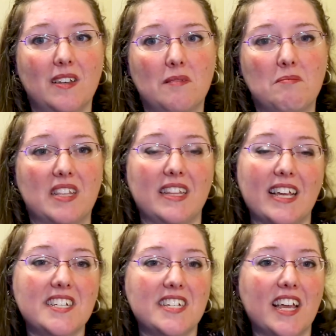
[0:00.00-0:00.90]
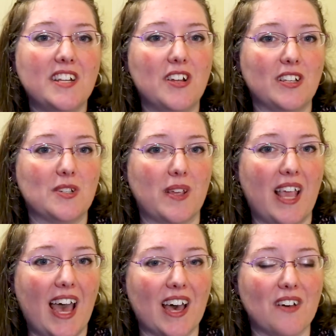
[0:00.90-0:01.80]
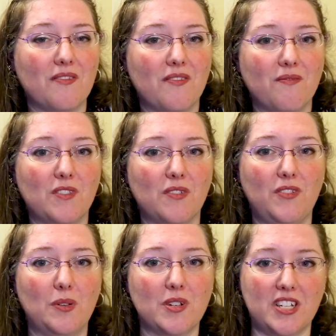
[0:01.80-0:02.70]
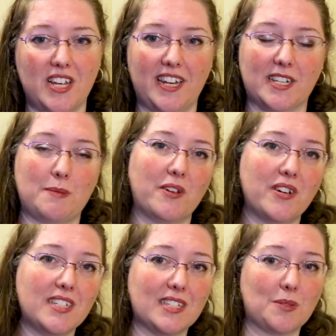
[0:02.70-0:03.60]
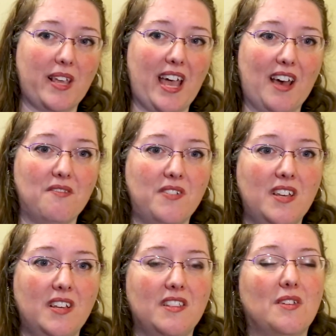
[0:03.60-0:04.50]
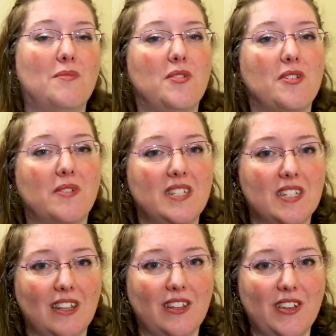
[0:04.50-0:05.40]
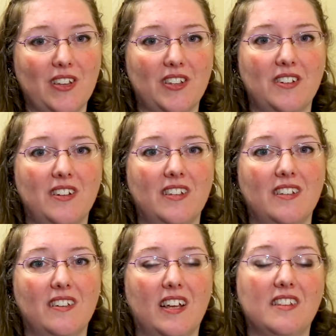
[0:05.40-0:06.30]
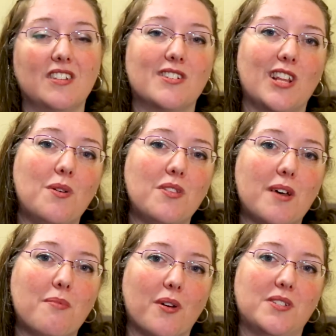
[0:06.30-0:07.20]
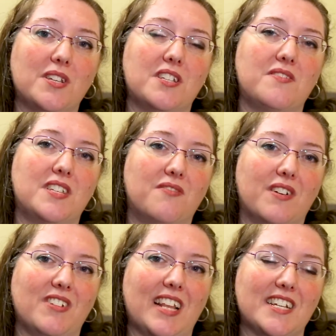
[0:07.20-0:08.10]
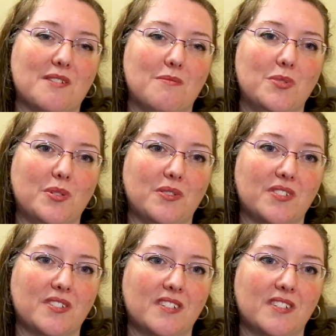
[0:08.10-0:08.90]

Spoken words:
But the less shared knowledge we have, the fewer shared experiences we have, the more there is to learn, and the slower the process of self-revelation moves.